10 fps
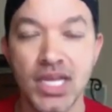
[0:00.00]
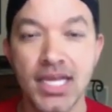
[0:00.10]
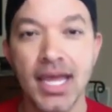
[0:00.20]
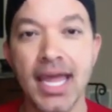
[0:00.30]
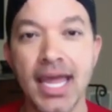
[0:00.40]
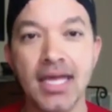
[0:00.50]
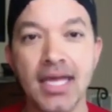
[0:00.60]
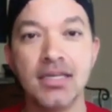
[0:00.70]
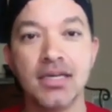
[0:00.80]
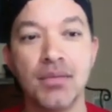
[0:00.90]

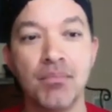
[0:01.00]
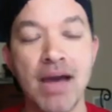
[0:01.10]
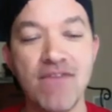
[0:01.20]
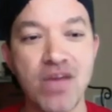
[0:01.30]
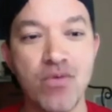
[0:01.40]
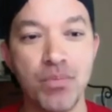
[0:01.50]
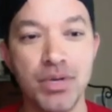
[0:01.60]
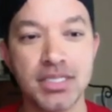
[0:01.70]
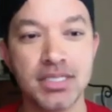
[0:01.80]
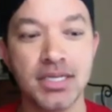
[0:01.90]
And my favorite
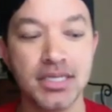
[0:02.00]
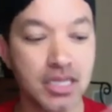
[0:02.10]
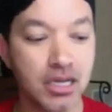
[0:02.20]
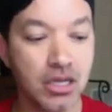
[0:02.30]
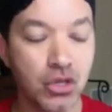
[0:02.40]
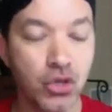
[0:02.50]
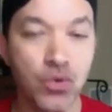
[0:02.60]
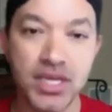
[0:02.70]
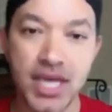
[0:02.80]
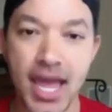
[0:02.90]
book says, you
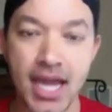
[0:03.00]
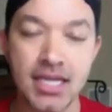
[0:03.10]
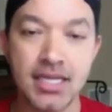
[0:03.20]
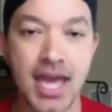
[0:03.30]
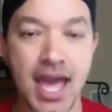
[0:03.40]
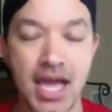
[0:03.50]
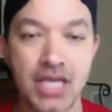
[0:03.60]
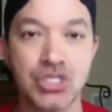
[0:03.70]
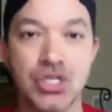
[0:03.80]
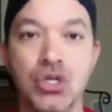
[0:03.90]
can't
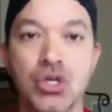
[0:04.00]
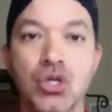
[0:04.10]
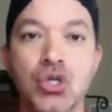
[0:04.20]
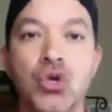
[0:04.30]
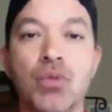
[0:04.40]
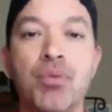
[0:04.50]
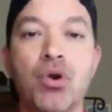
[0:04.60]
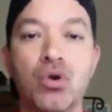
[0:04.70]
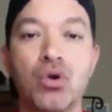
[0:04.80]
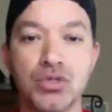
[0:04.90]
cast your
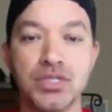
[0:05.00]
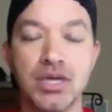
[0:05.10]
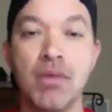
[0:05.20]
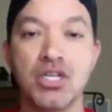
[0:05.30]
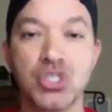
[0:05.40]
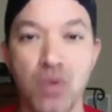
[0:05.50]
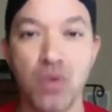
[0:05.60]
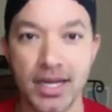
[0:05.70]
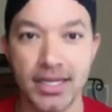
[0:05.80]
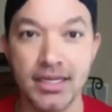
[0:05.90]
pearls among
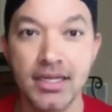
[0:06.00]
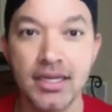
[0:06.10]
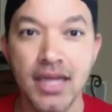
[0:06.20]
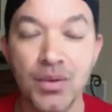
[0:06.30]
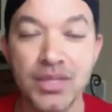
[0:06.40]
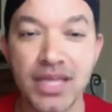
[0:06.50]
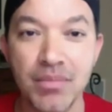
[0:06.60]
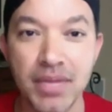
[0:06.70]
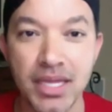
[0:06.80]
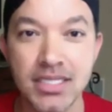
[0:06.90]
swine. And what that
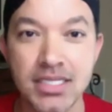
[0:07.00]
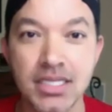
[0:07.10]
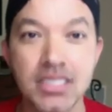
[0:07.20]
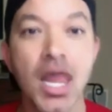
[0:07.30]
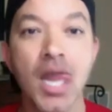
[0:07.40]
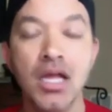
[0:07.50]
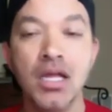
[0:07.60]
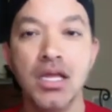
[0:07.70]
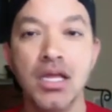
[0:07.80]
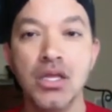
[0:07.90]
means is
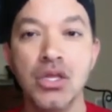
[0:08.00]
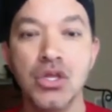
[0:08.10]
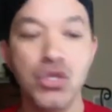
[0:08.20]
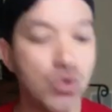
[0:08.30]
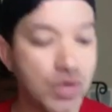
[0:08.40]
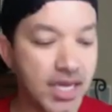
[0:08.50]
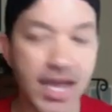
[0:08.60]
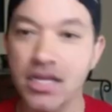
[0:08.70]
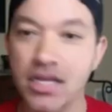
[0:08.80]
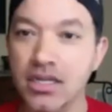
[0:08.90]
you
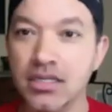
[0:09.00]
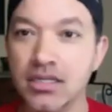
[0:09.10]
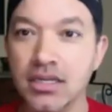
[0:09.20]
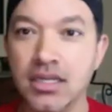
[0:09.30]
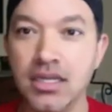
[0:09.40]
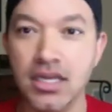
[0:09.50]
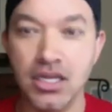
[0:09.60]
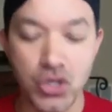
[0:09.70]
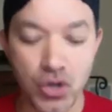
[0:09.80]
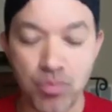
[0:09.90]
can't get
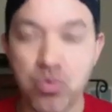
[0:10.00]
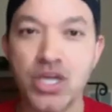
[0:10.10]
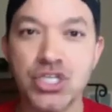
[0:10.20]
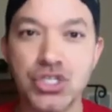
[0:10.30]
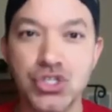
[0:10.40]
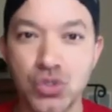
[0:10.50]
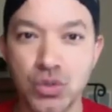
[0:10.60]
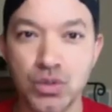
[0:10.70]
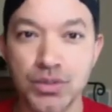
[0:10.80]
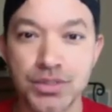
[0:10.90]
your precious
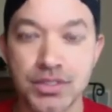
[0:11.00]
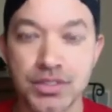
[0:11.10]
jewels